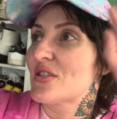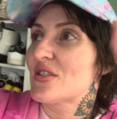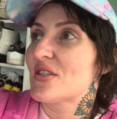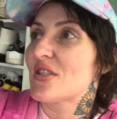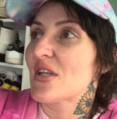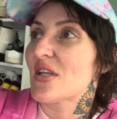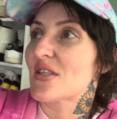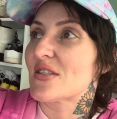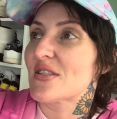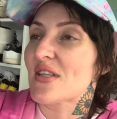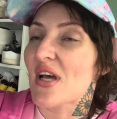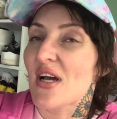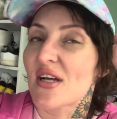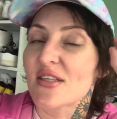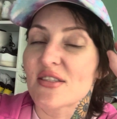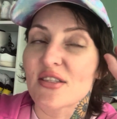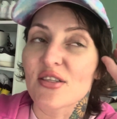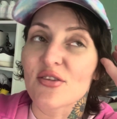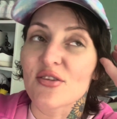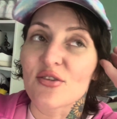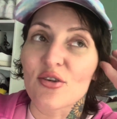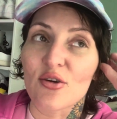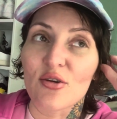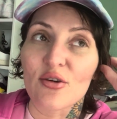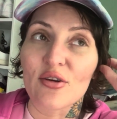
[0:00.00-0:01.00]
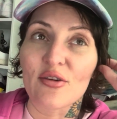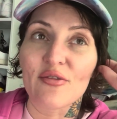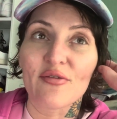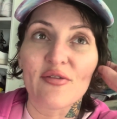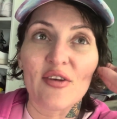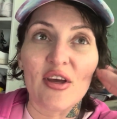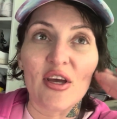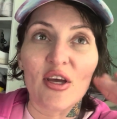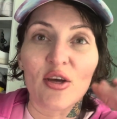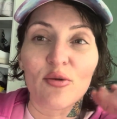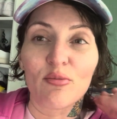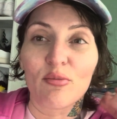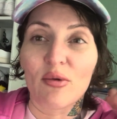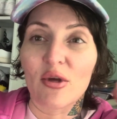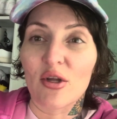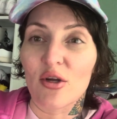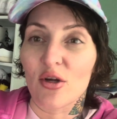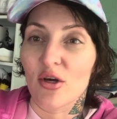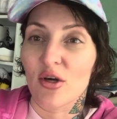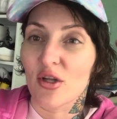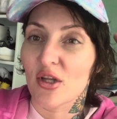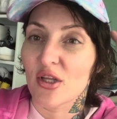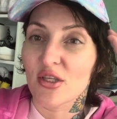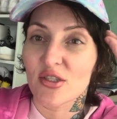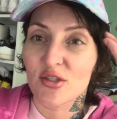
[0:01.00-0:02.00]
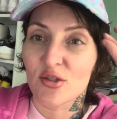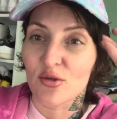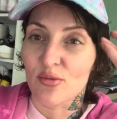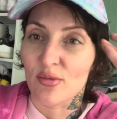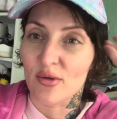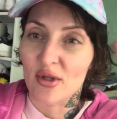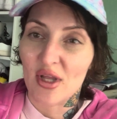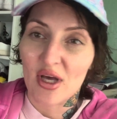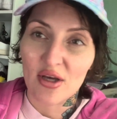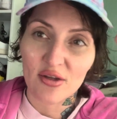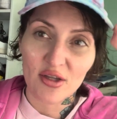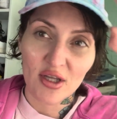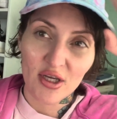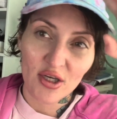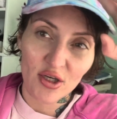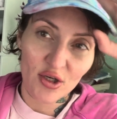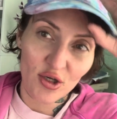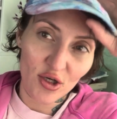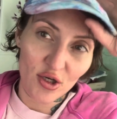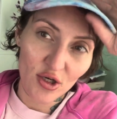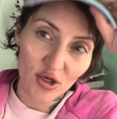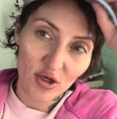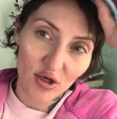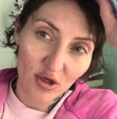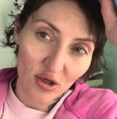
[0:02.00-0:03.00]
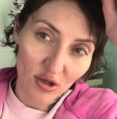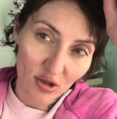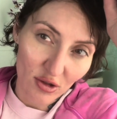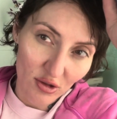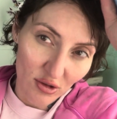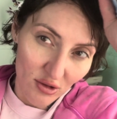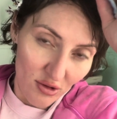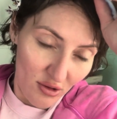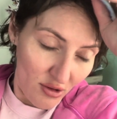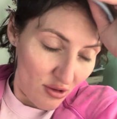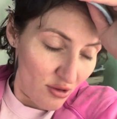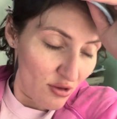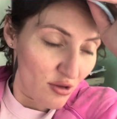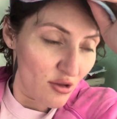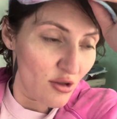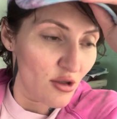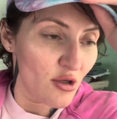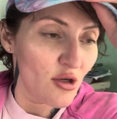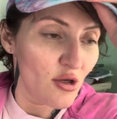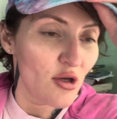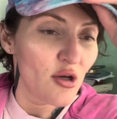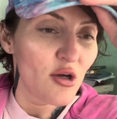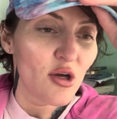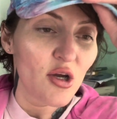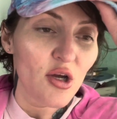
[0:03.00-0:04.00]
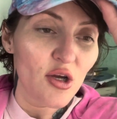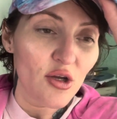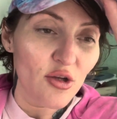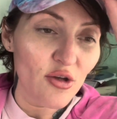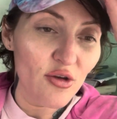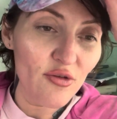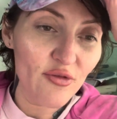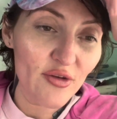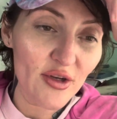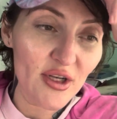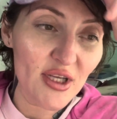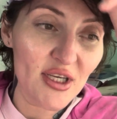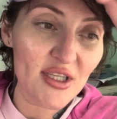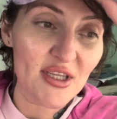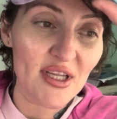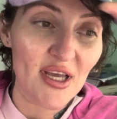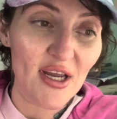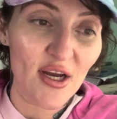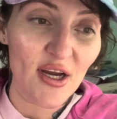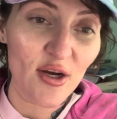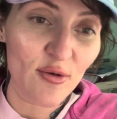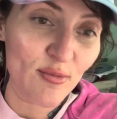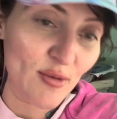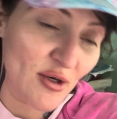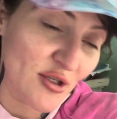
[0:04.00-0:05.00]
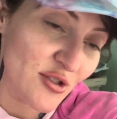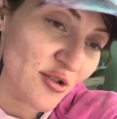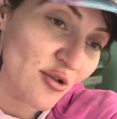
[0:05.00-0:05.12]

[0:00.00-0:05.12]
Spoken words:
signs and throwing a fit and being all like super loud. Like, girl, you finna get the air marshal